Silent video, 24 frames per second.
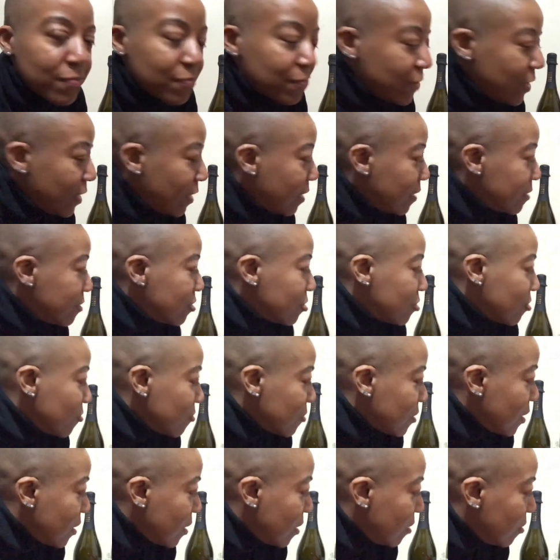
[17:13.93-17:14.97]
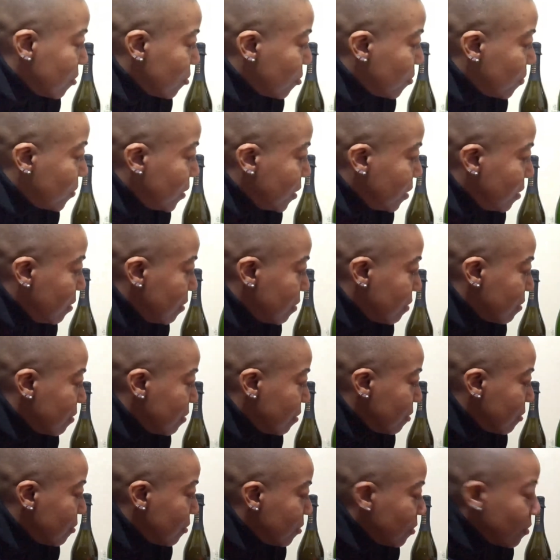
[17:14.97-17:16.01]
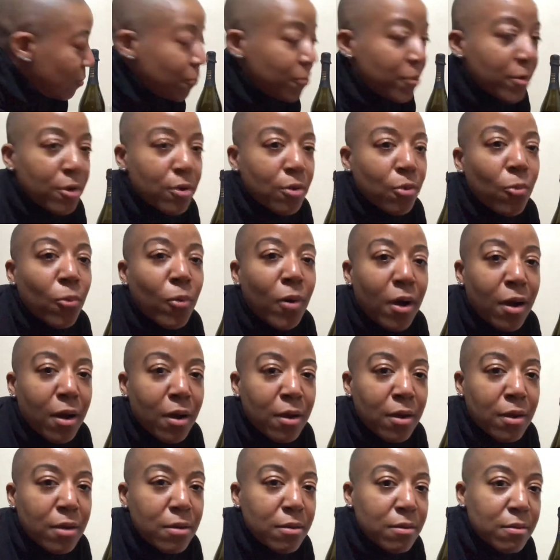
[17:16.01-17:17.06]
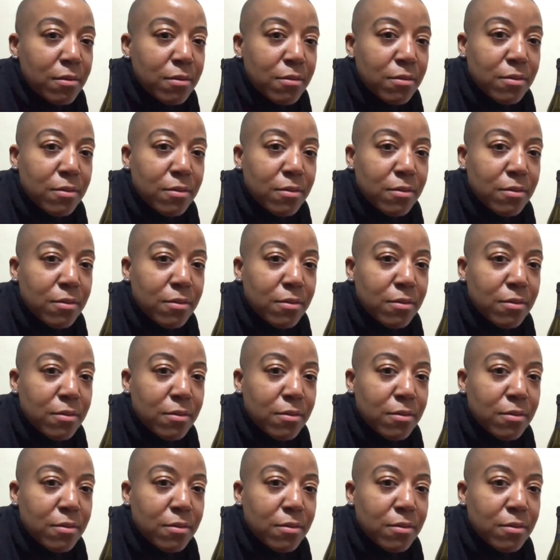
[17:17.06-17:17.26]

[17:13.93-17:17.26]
Yeah, I just don't think it'll be, a better wine,